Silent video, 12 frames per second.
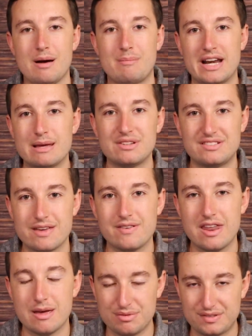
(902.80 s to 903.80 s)
My name is
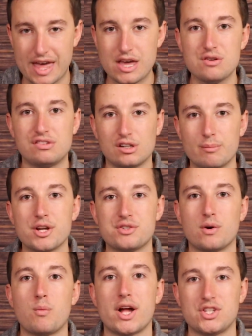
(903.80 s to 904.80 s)
David Nips. Thank you so much
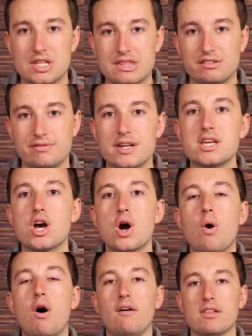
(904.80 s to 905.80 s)
for watching this
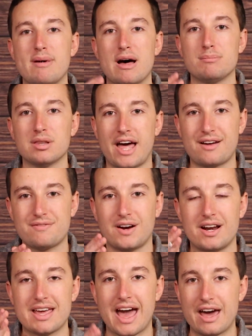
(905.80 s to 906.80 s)
video all about Black
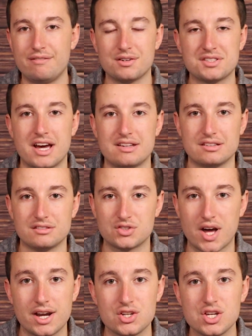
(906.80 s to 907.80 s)
Friday advertising
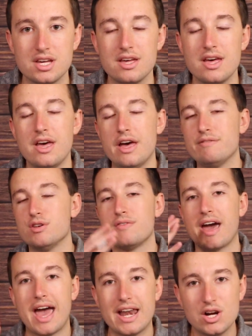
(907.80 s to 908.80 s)
strategy. If you
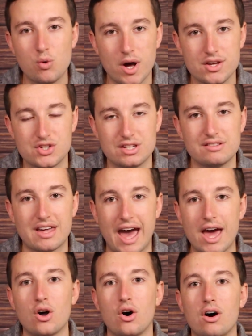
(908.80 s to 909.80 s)
have any questions
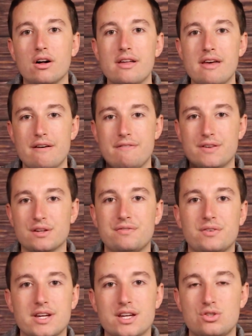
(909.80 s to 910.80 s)
at all, feel
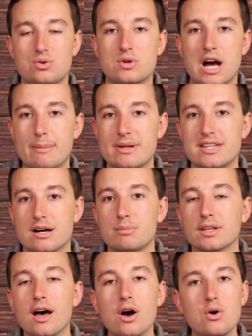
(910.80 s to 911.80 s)
free to comment down
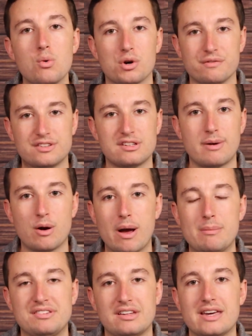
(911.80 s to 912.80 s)
below or visit my
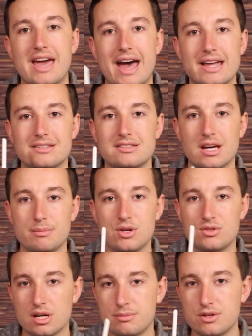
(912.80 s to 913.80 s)
website at
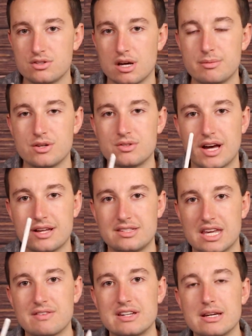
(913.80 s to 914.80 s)

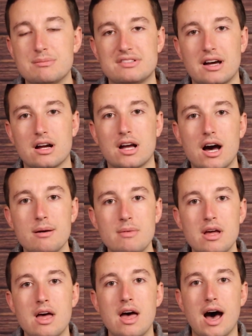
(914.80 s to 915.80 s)

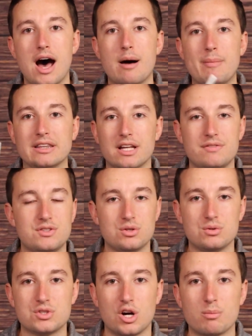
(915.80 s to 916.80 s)
www.davidnips.com. I'd love
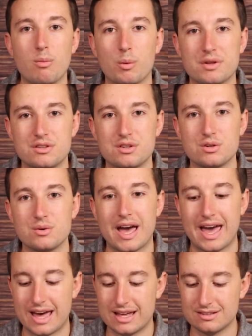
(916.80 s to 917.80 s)
to talk more with you
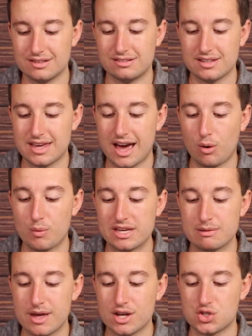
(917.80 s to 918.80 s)
and see how we
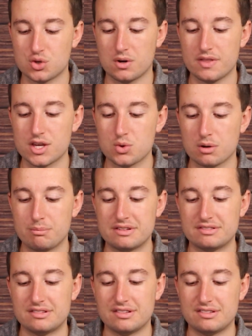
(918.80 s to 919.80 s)
can make sure that your
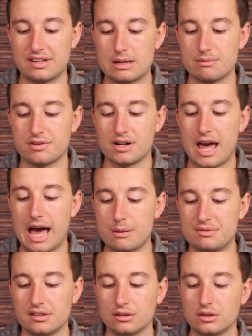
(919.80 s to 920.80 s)
business is set up for an
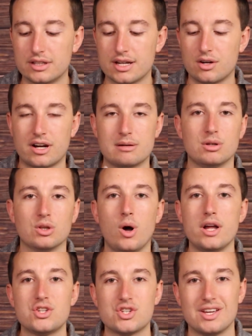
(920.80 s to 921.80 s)
absolutely incredible
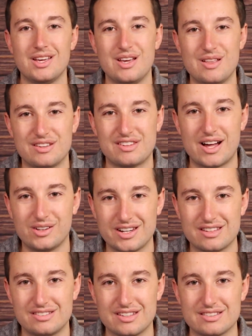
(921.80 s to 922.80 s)
launch this
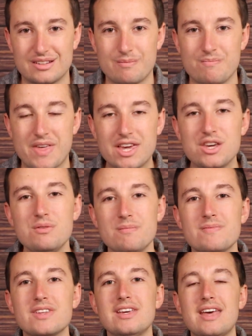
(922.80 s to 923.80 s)
holiday season. Thank
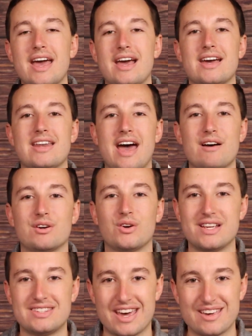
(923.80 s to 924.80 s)
you and have a
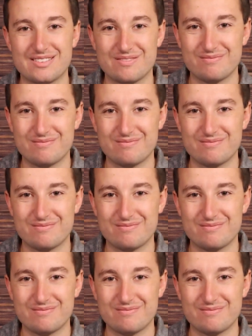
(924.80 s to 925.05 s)
great day.